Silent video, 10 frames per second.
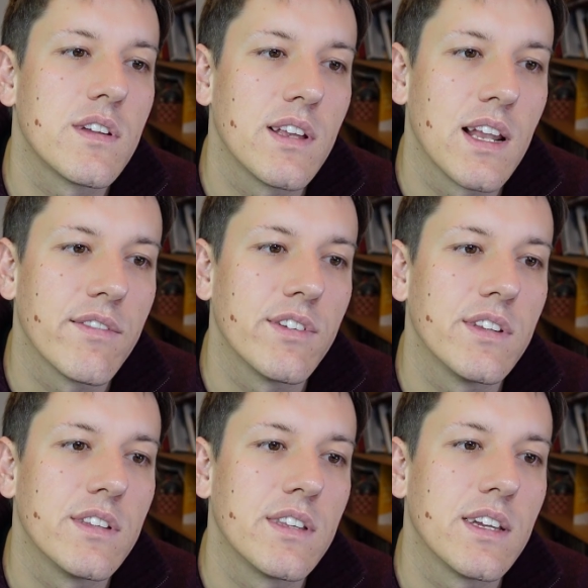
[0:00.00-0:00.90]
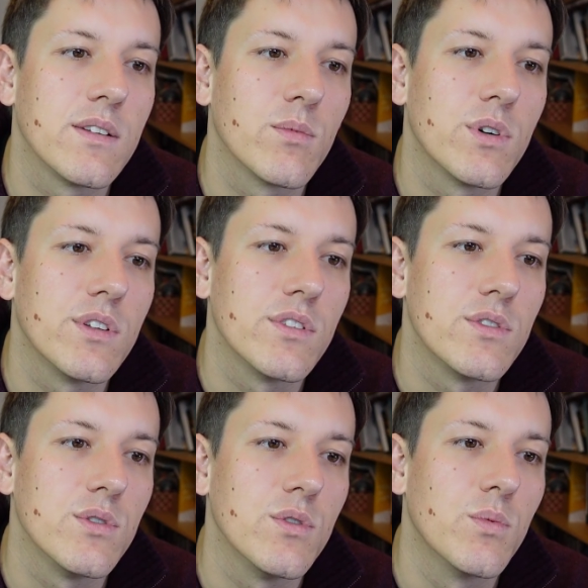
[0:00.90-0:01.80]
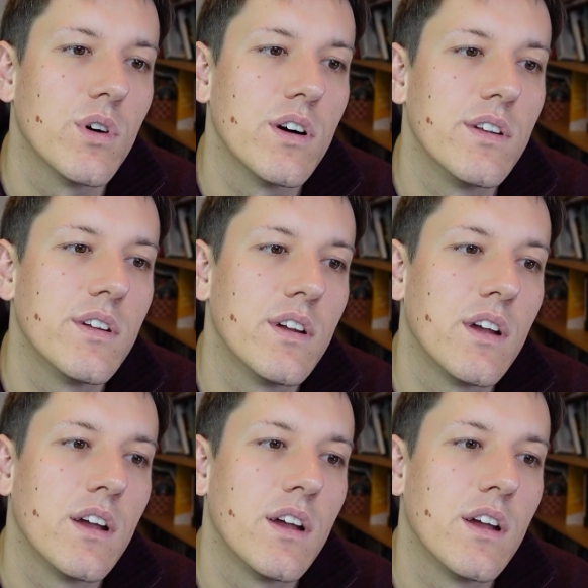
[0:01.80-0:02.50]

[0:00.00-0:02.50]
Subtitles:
11, then 1, 2, 1,